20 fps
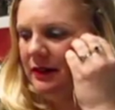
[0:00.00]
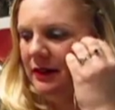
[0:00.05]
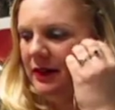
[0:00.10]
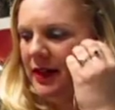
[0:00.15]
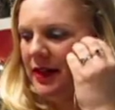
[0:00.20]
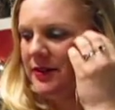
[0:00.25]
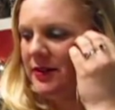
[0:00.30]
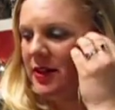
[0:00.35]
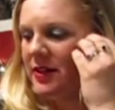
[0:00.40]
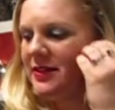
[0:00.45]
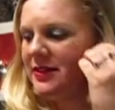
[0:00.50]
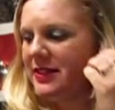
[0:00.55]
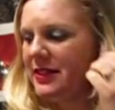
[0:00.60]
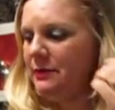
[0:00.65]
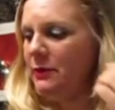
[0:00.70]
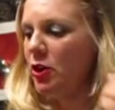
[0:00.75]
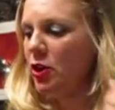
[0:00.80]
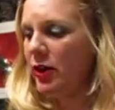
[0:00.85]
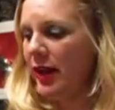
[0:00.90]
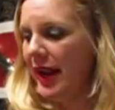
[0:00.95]
it does
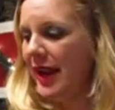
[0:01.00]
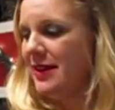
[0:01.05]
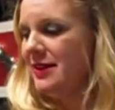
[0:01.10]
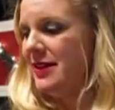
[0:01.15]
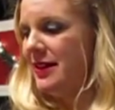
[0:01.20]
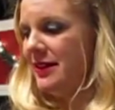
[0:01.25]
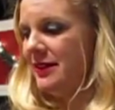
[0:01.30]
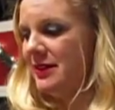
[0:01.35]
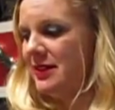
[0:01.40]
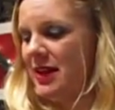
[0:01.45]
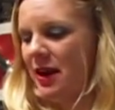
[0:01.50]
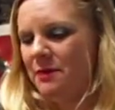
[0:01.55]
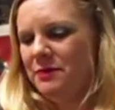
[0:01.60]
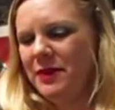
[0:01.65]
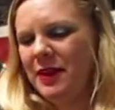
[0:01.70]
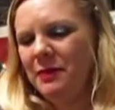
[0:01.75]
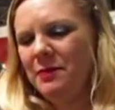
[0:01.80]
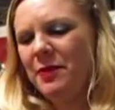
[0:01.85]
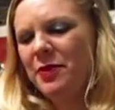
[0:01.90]
seem you're ending something,